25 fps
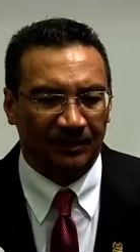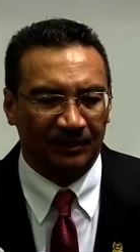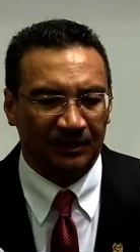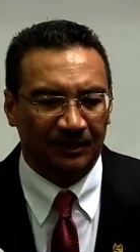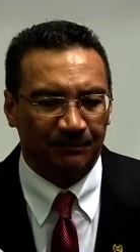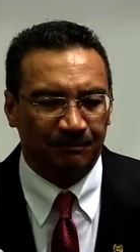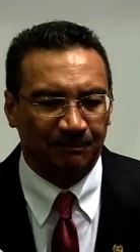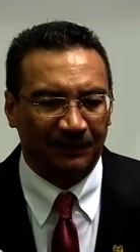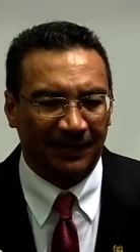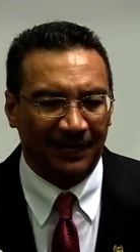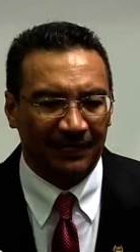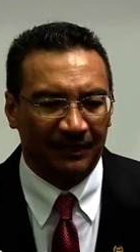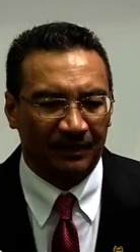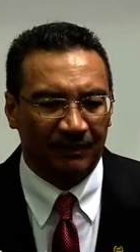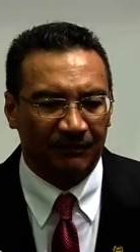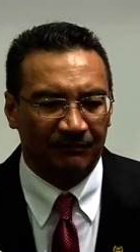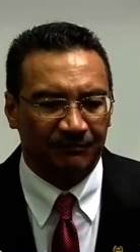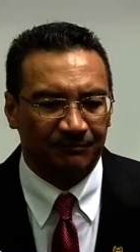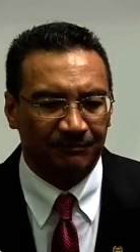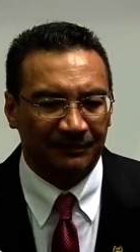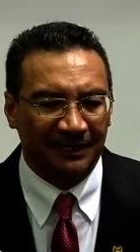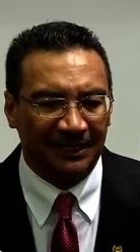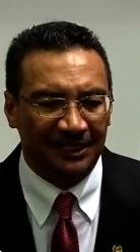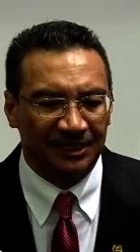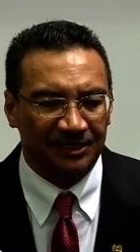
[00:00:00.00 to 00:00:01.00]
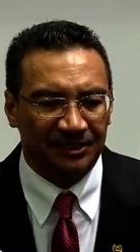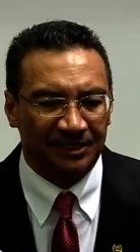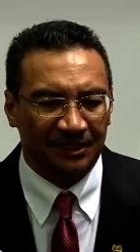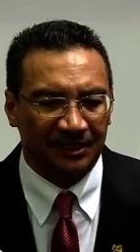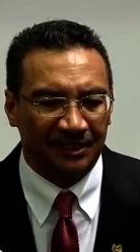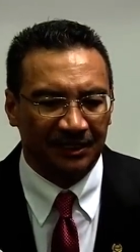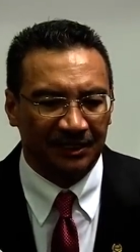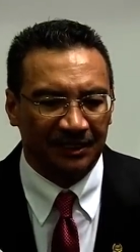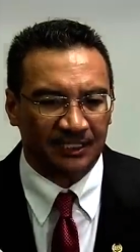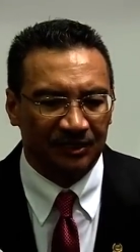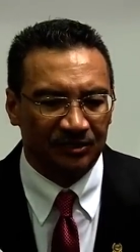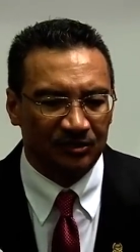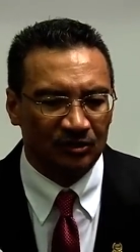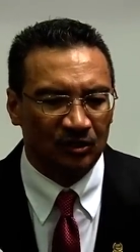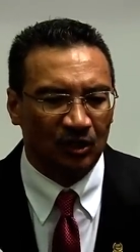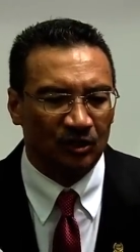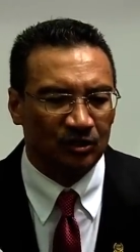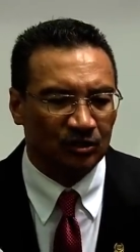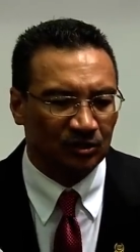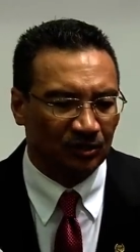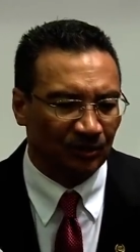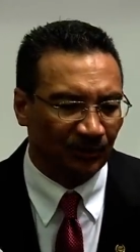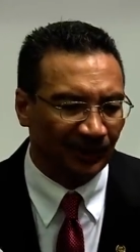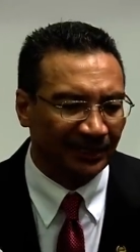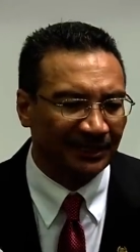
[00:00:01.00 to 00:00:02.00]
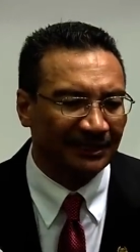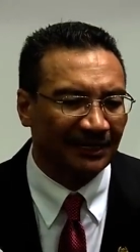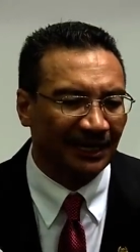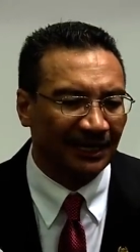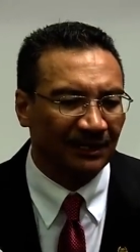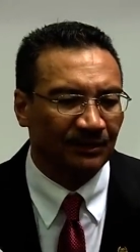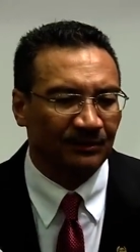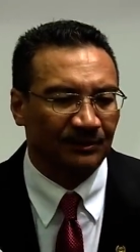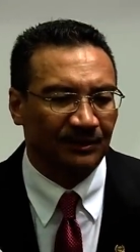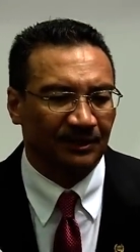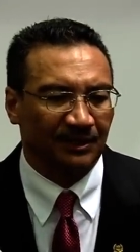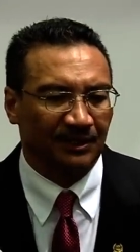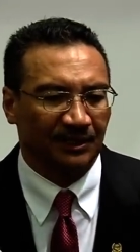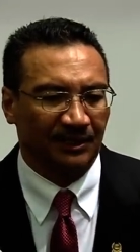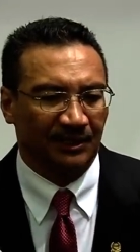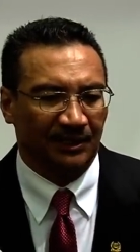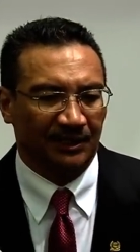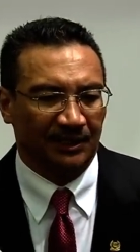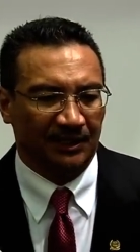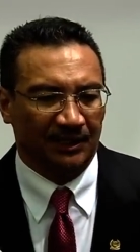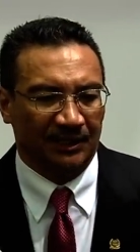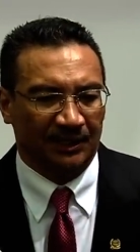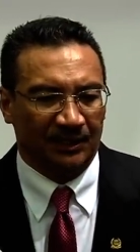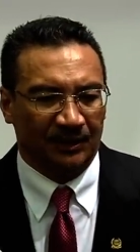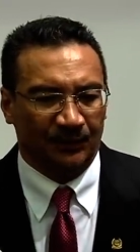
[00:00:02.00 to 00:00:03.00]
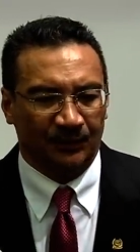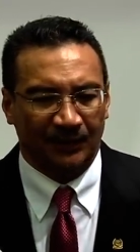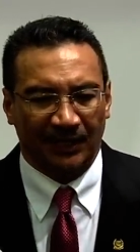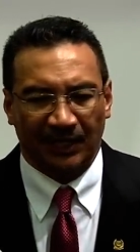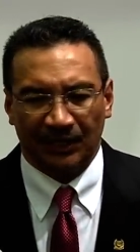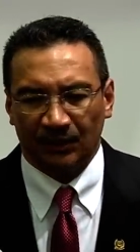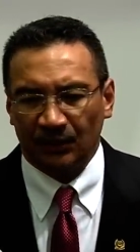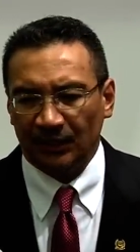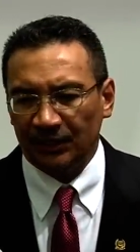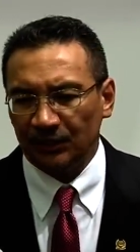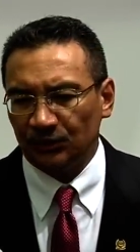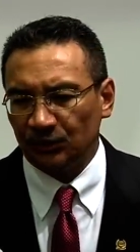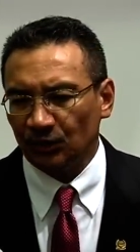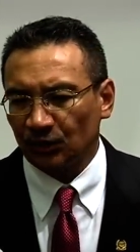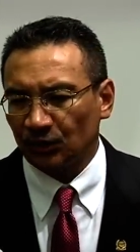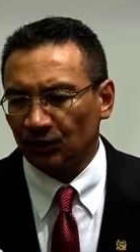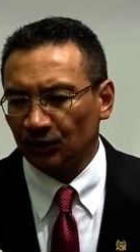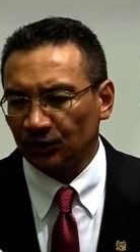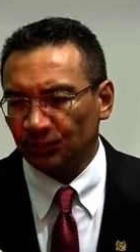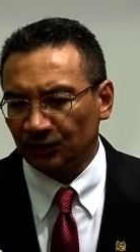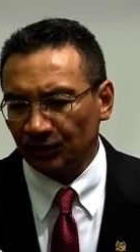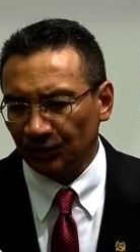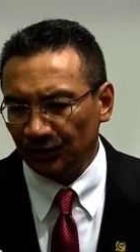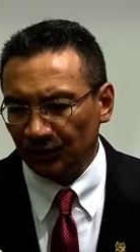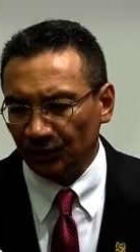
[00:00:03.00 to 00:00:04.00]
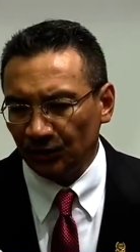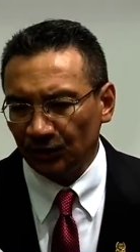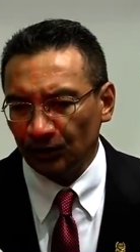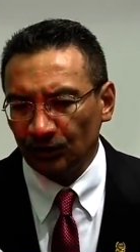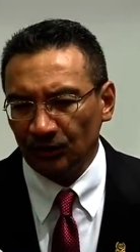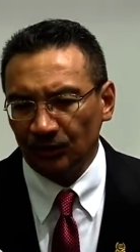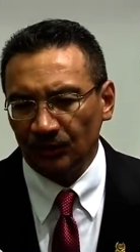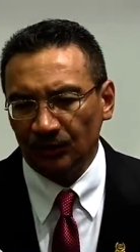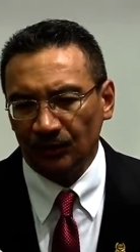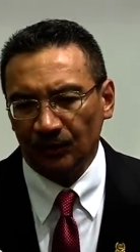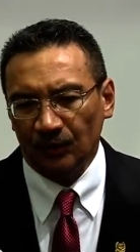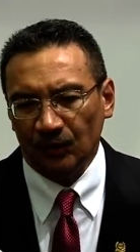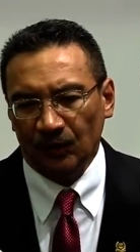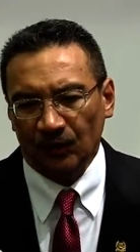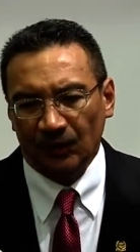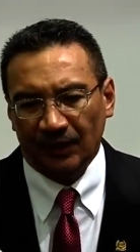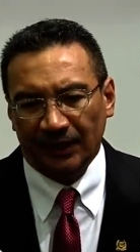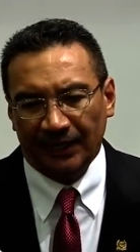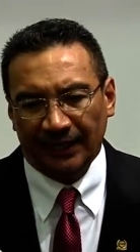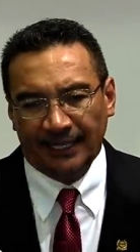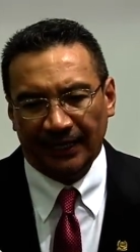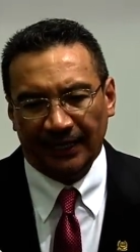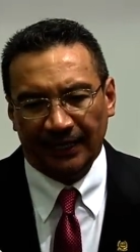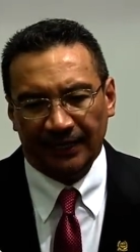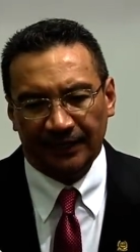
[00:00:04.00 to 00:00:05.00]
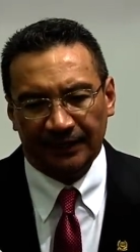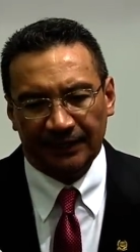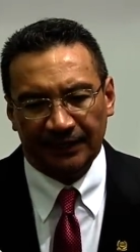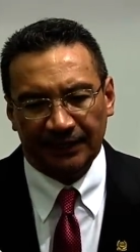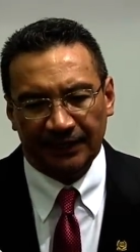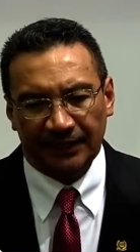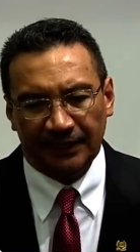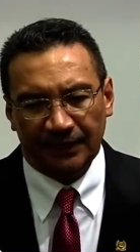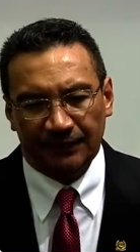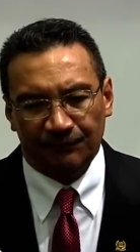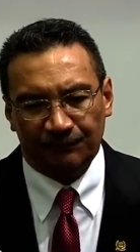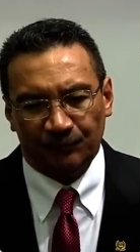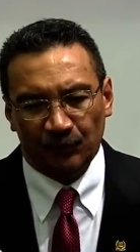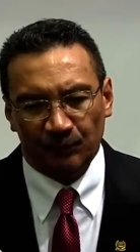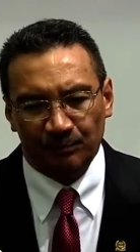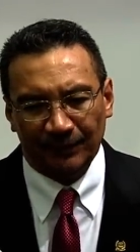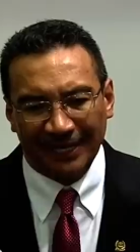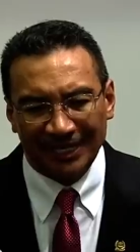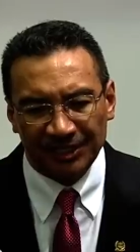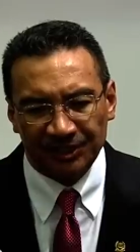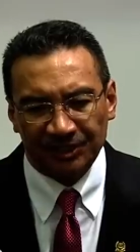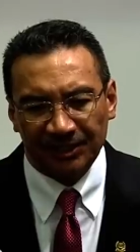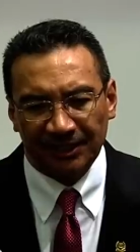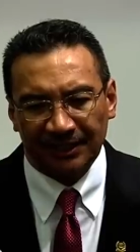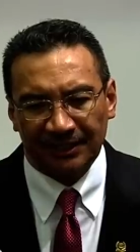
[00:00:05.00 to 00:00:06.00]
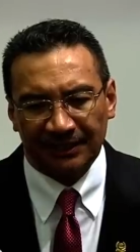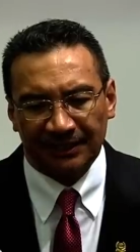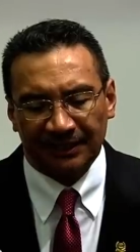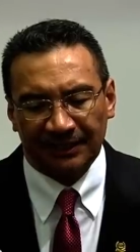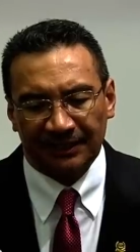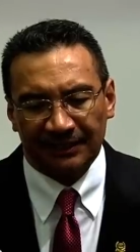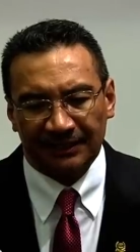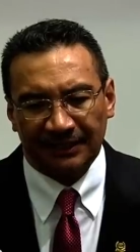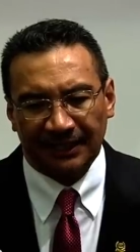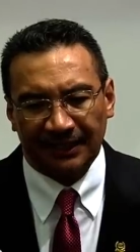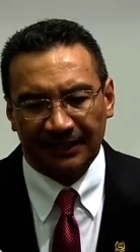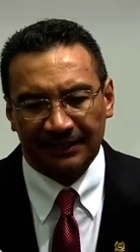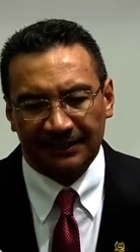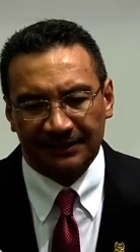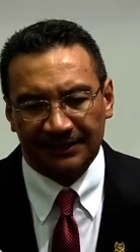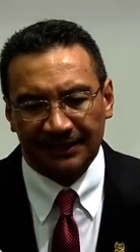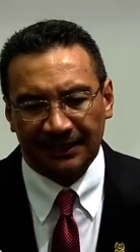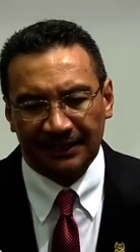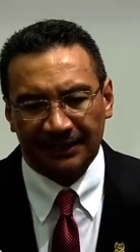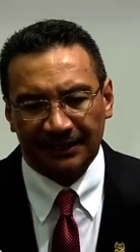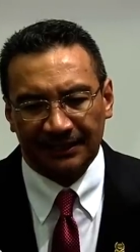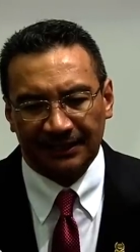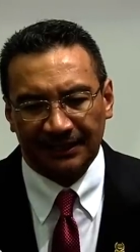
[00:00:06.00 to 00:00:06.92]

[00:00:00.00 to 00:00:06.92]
on the part of Malaysia, is not slowing down. We are going to continue and the information that uh,